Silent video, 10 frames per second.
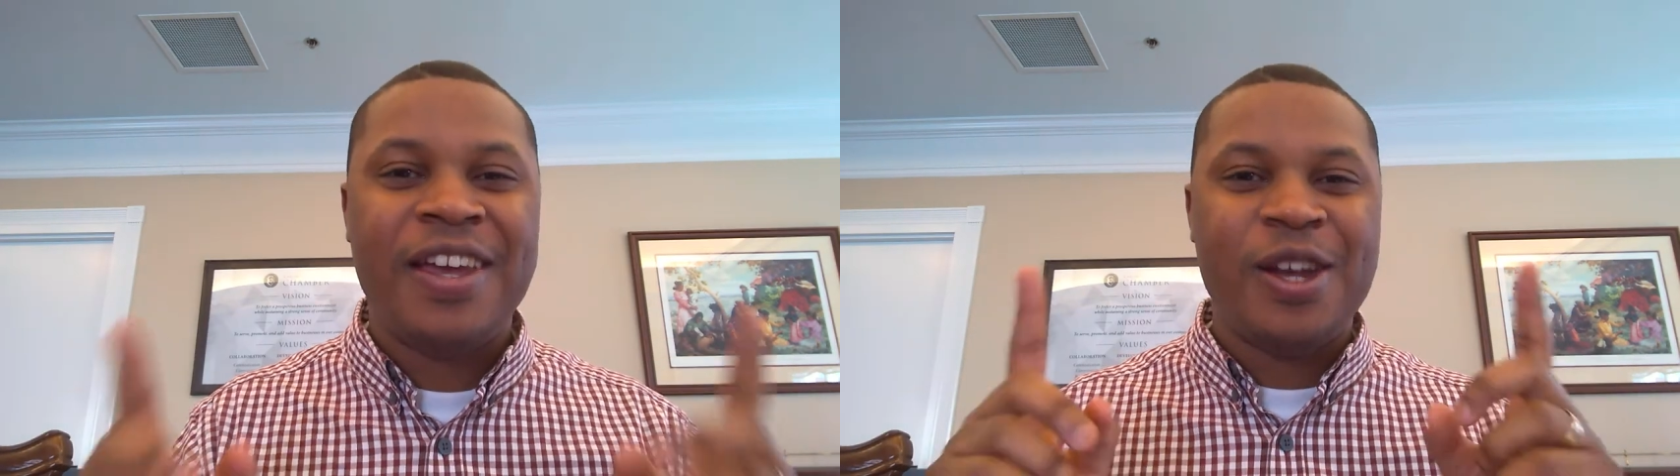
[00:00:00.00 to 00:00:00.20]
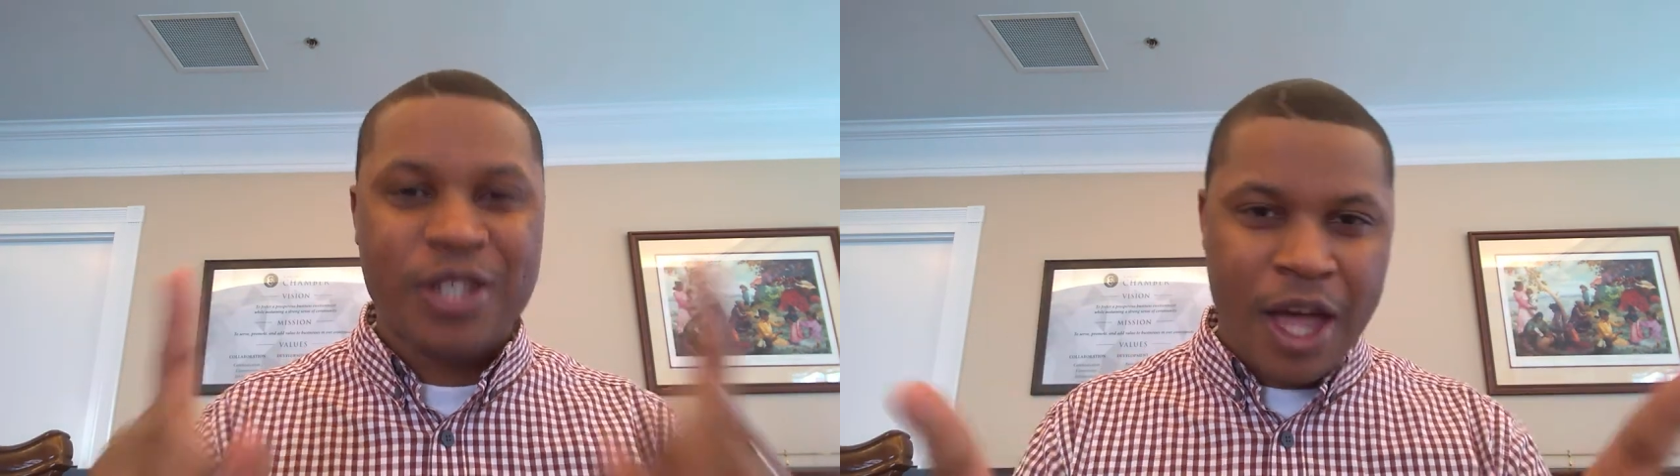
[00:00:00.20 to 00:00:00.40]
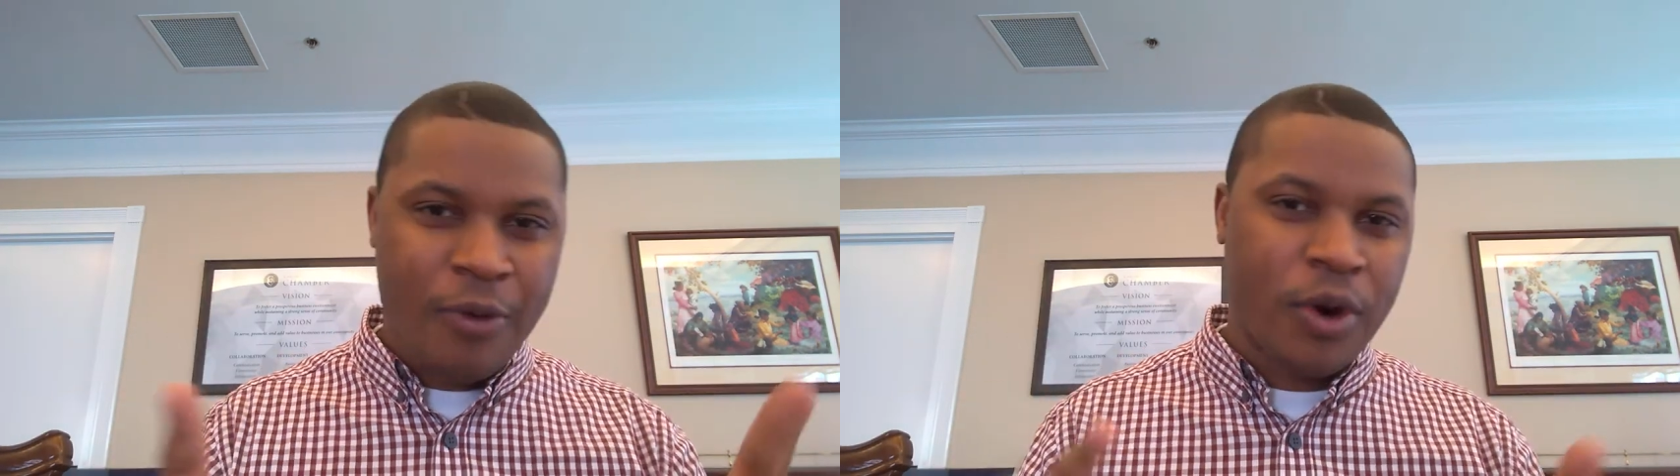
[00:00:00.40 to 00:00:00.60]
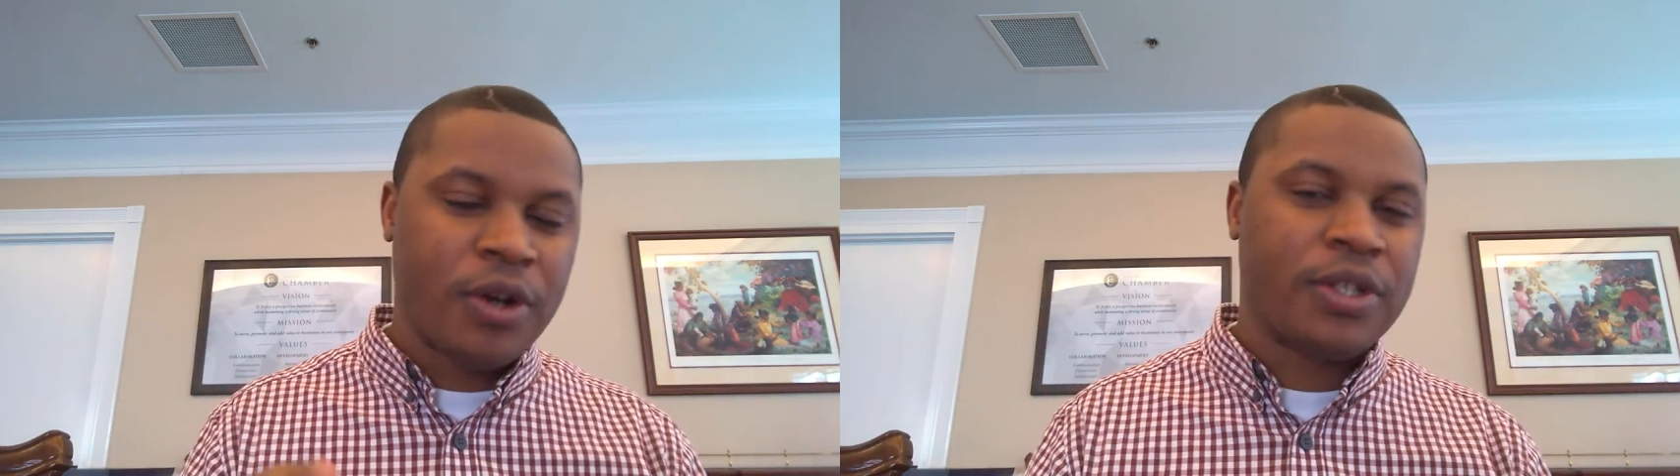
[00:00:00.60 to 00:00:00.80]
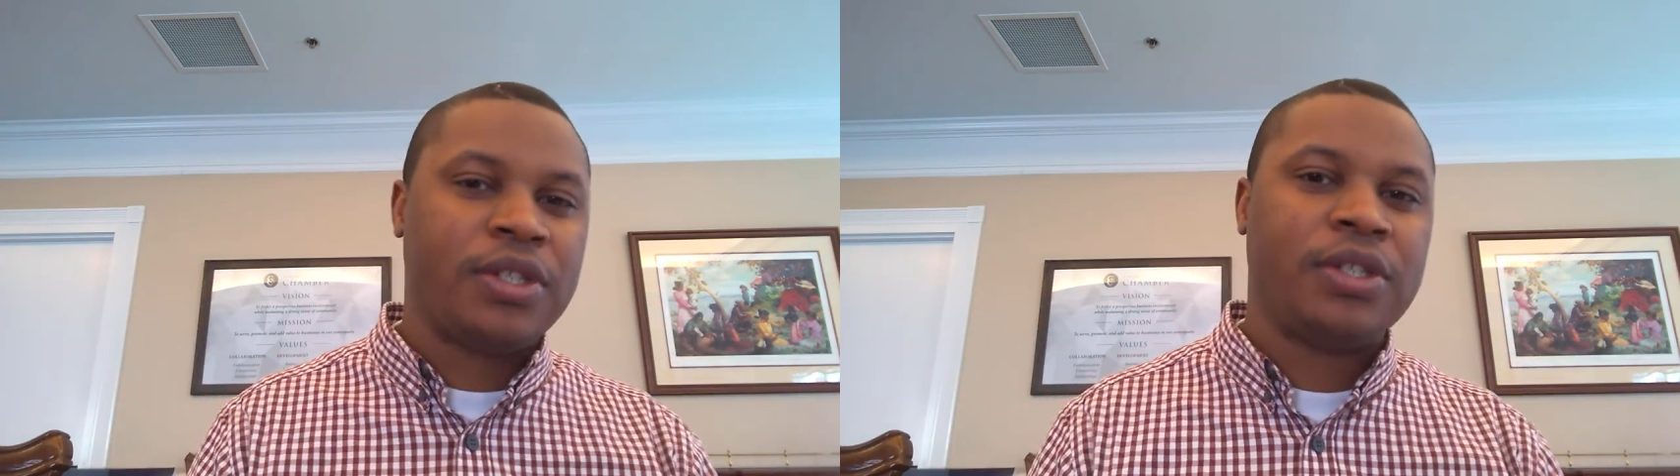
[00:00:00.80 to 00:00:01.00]
Here's how it
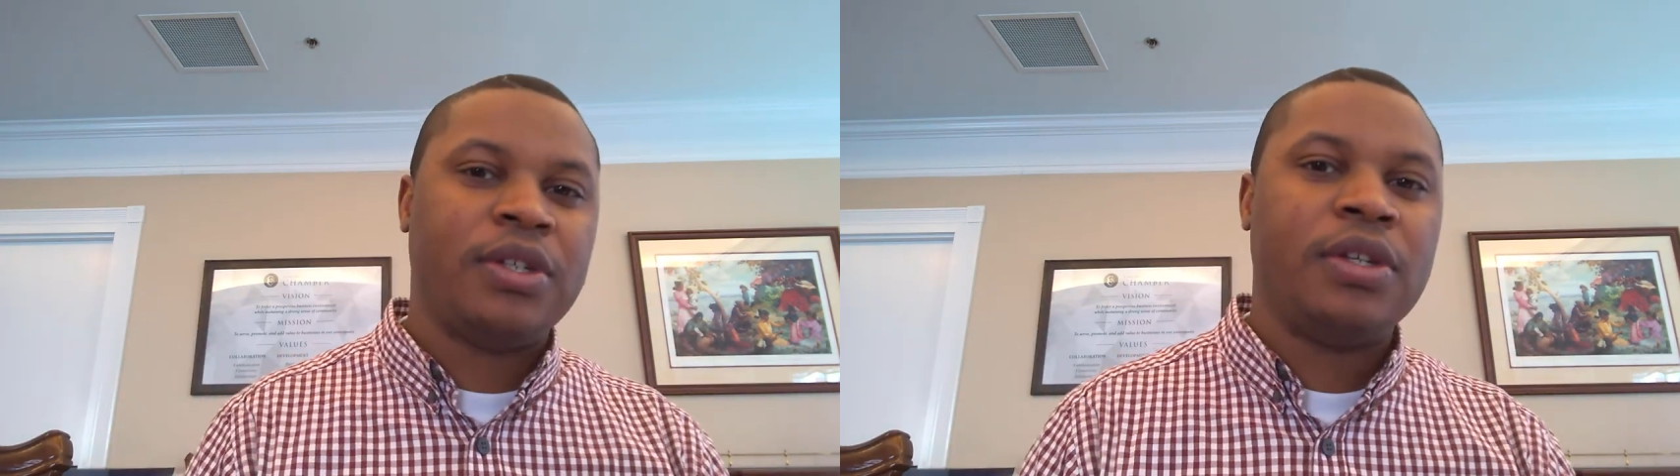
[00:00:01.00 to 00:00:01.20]
works.